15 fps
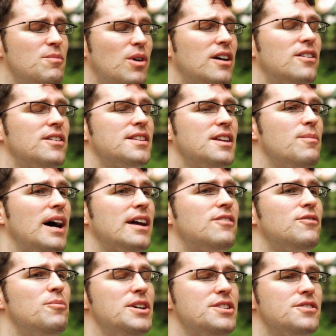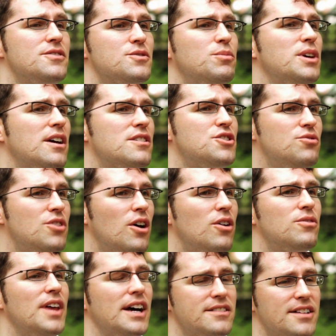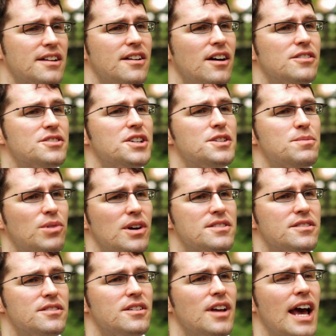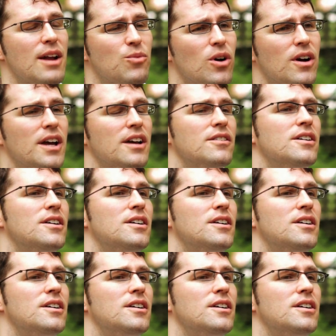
monitoring the amount of emissions because you know that technology is present and working.